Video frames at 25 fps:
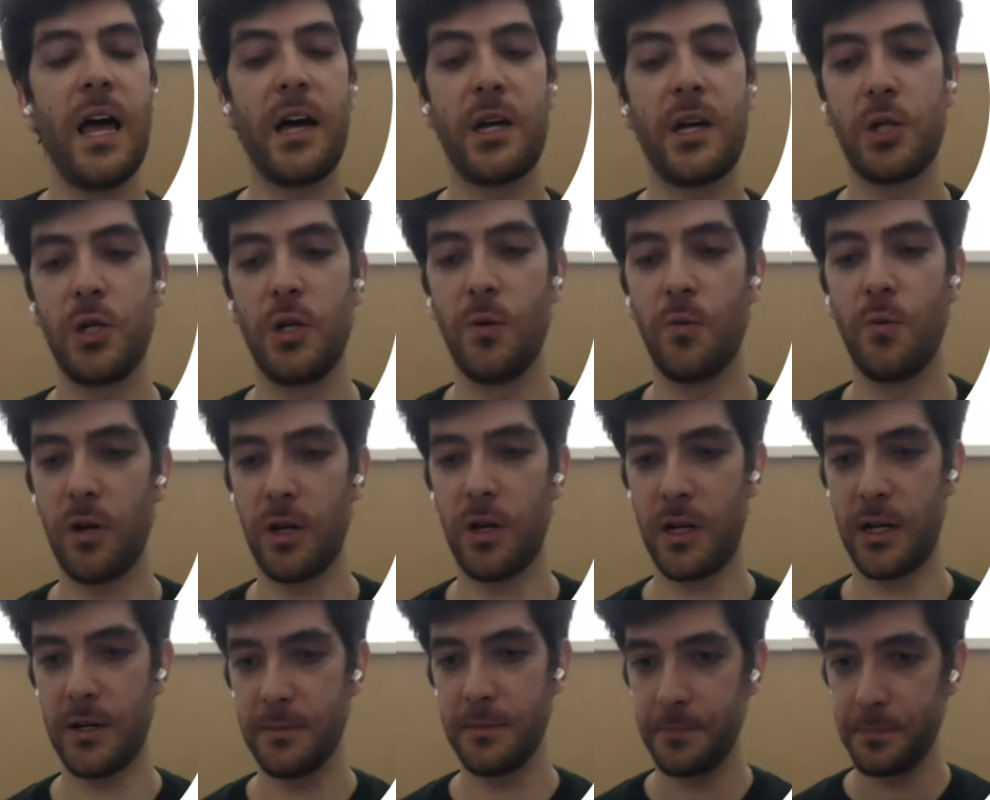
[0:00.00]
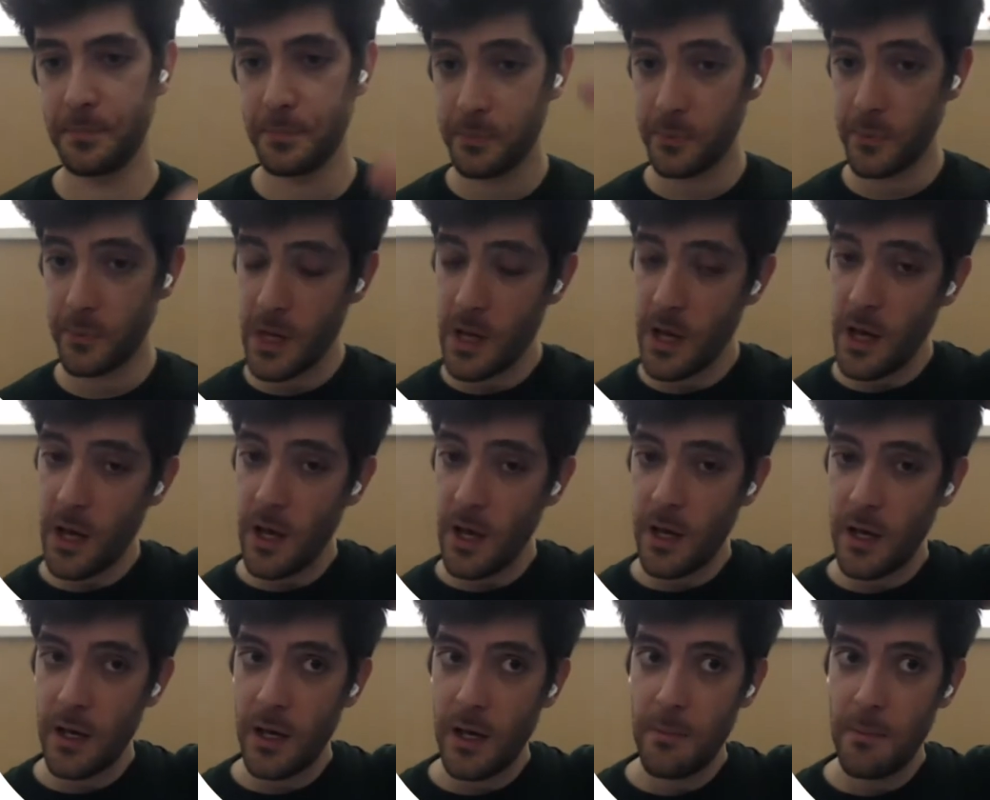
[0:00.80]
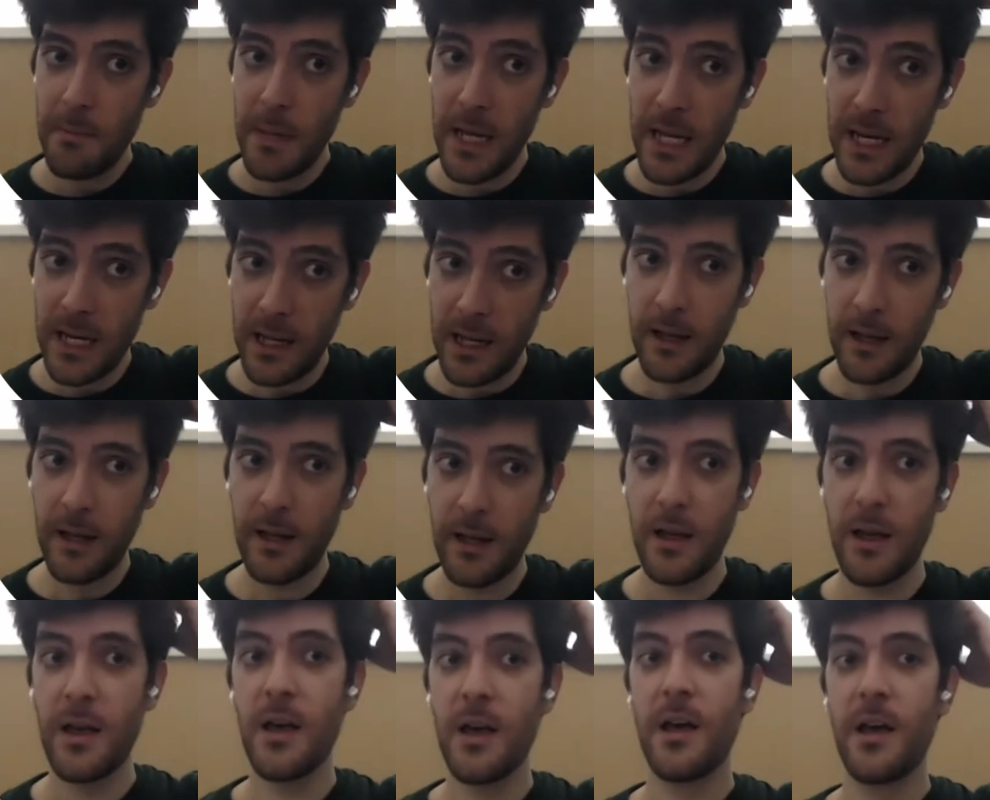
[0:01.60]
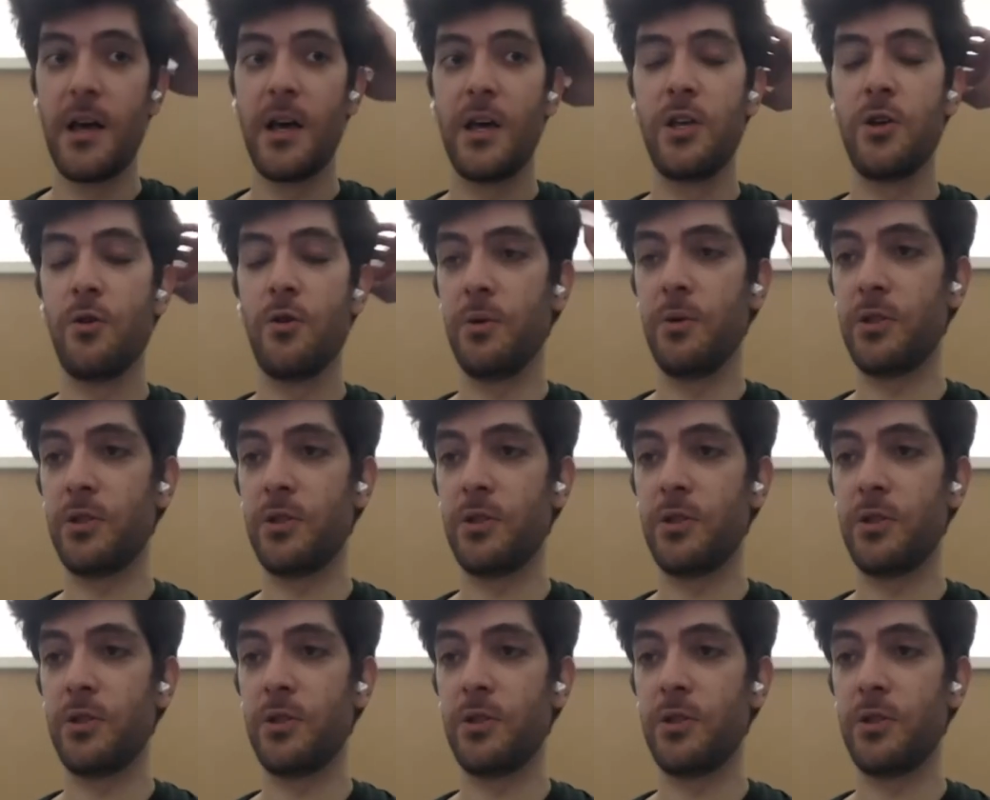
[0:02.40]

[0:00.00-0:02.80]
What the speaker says: it will actually work. Meaning